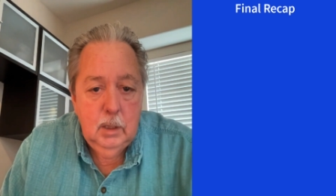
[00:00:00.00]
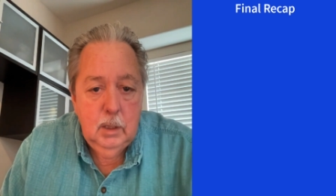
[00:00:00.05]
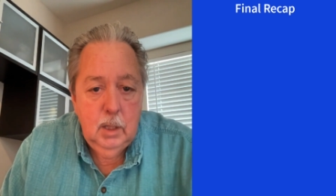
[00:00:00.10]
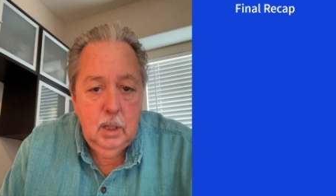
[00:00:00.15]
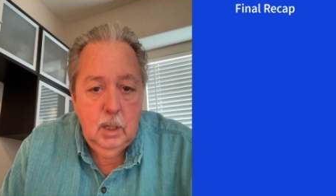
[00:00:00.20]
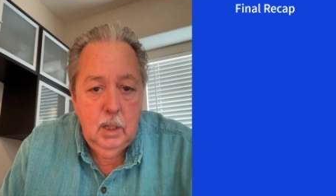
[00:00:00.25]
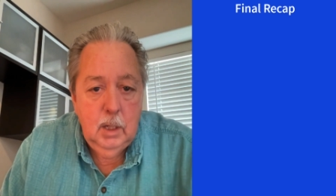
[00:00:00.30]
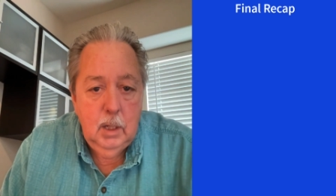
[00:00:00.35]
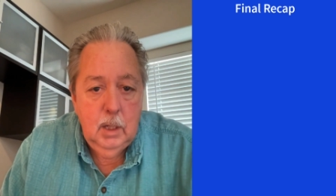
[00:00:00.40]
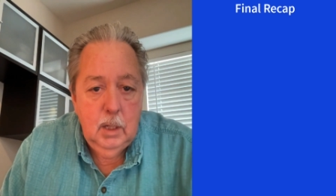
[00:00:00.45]

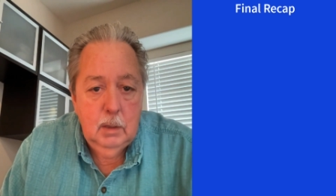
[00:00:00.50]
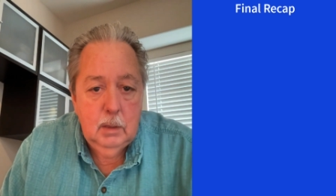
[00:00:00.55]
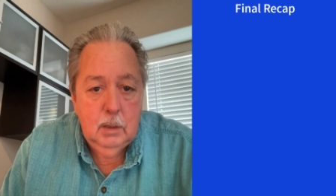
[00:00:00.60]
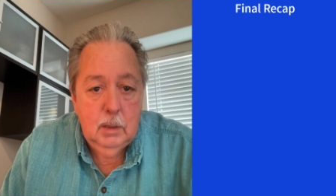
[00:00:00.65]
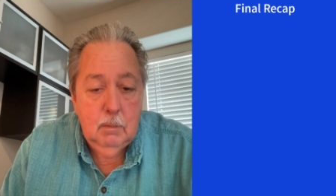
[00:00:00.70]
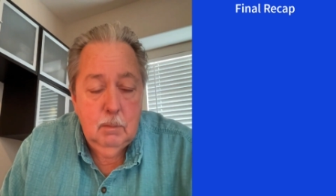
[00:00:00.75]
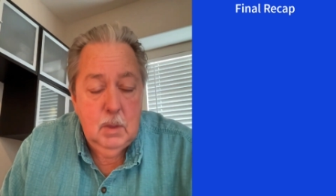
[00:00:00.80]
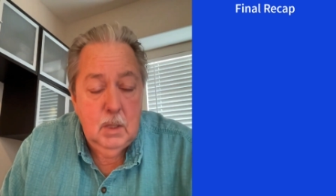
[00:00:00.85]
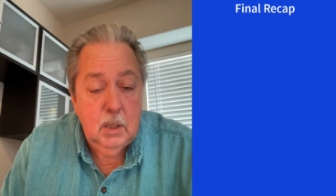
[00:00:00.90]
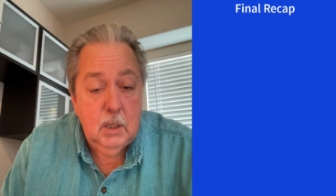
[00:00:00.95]
Uh,
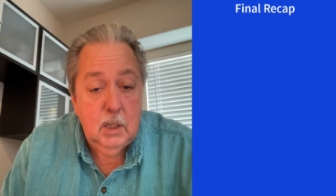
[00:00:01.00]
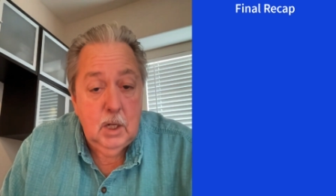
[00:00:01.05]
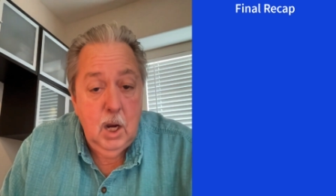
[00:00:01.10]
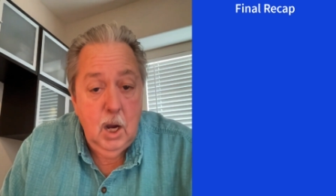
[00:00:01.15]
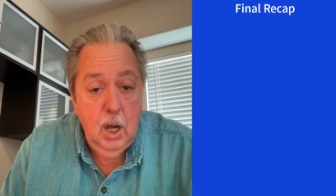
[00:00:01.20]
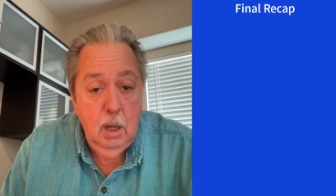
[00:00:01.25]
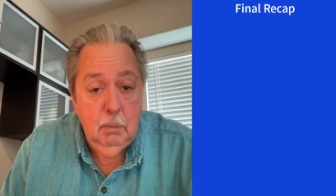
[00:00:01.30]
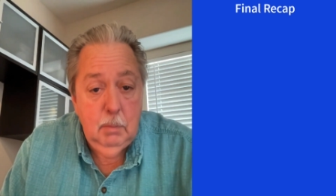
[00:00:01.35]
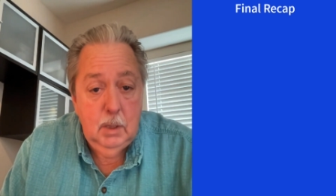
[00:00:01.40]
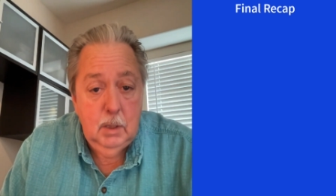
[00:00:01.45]
give me a
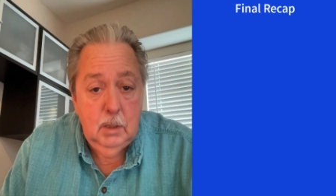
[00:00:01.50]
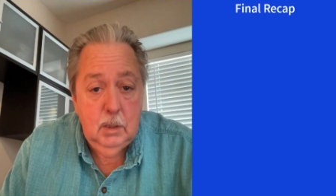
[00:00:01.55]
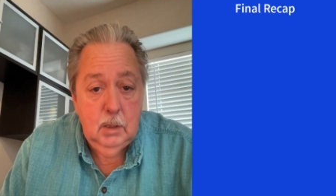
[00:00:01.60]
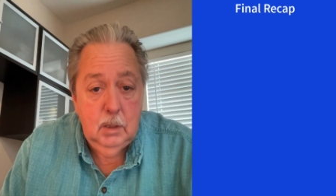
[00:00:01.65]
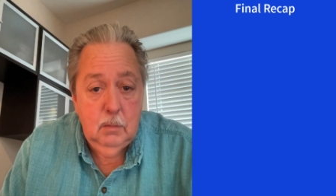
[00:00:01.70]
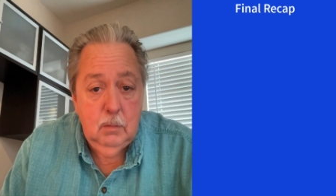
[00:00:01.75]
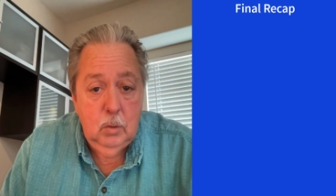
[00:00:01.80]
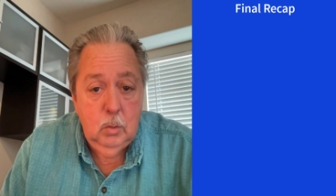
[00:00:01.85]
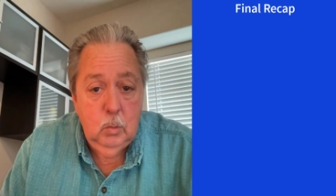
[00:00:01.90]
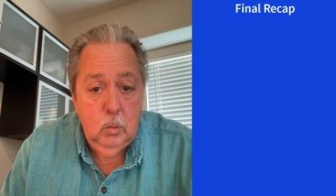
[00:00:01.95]
comment
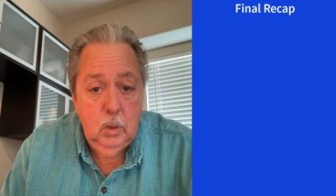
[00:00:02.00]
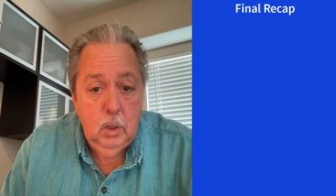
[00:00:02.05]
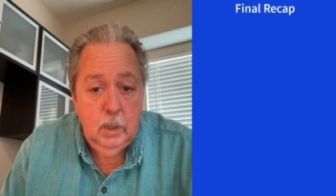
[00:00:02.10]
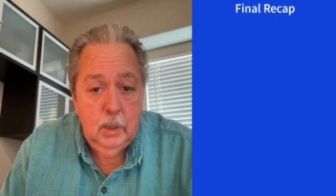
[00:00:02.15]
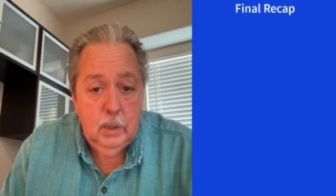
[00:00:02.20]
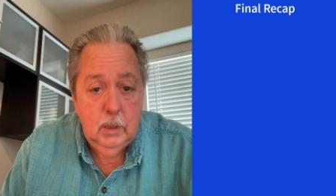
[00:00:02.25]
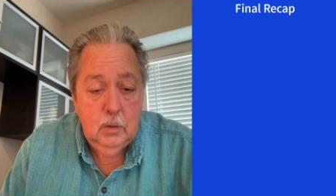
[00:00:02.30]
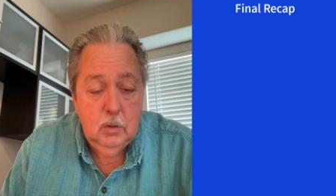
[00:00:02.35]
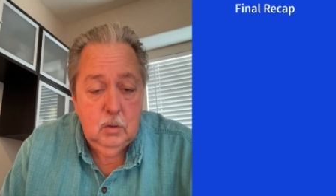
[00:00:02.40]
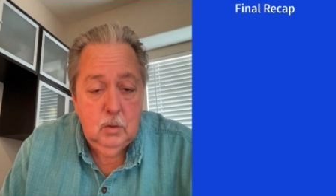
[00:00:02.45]
if you would
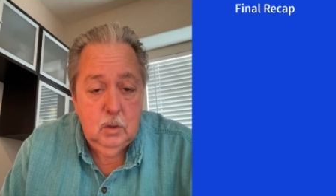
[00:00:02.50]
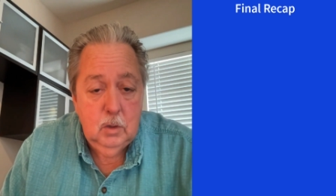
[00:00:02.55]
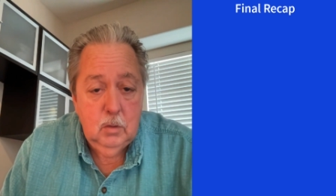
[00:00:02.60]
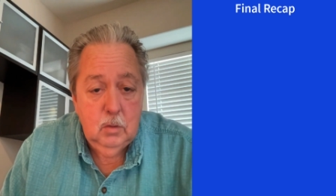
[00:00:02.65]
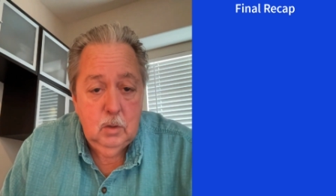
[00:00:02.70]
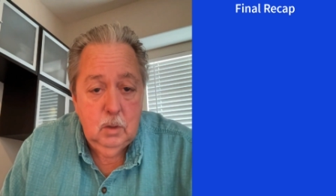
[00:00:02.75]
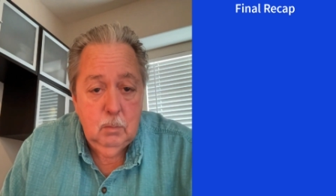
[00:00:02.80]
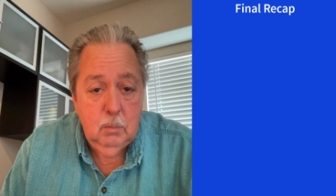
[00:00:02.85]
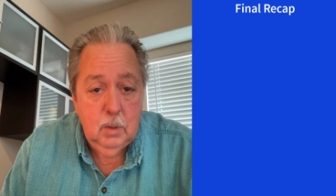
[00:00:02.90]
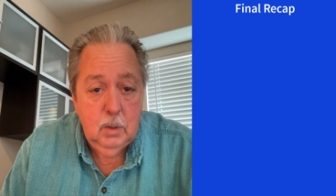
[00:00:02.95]
like to see
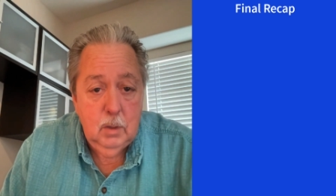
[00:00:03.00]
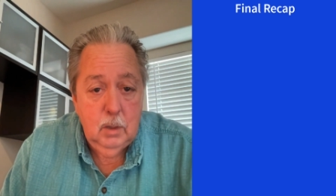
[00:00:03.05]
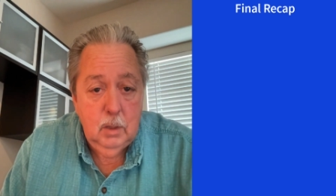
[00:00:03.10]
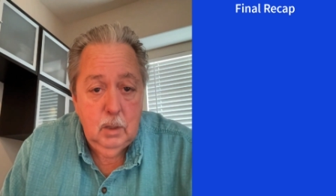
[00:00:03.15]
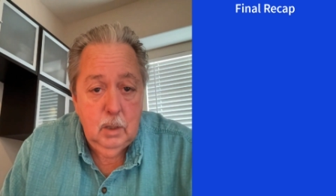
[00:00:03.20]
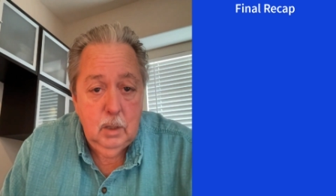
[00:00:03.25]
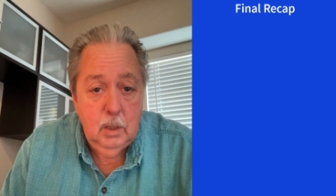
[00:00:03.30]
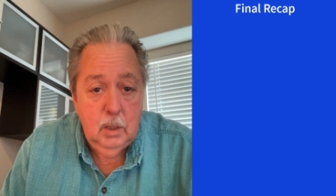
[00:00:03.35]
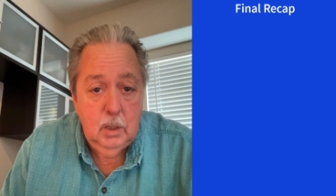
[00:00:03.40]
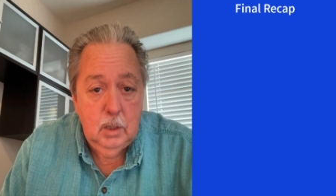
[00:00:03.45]
something
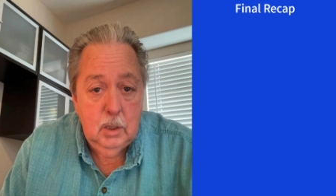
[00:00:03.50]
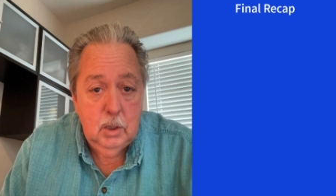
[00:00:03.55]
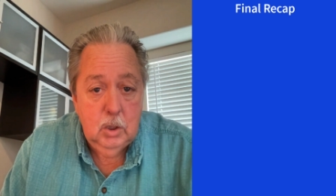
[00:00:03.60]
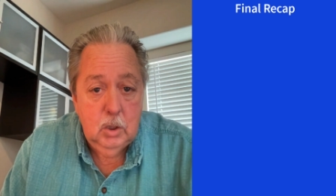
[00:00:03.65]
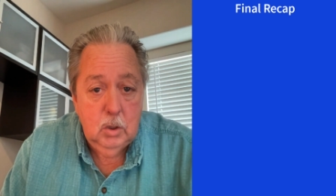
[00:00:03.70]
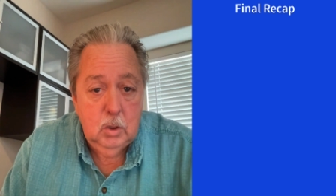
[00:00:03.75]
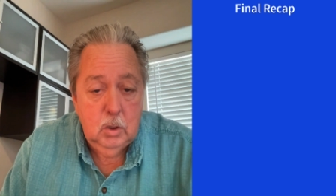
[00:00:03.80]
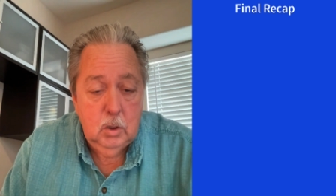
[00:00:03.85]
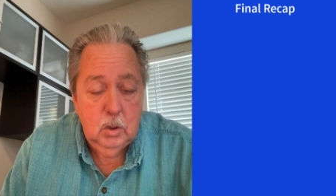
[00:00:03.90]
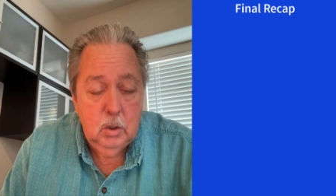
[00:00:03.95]

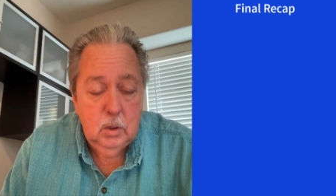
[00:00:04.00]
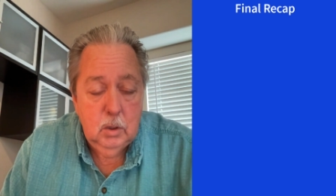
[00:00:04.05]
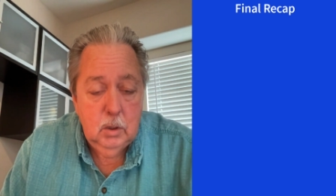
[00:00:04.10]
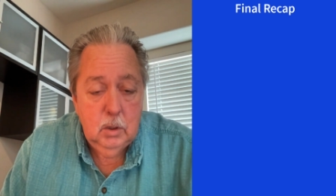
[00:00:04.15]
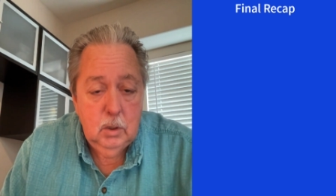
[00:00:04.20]
additional,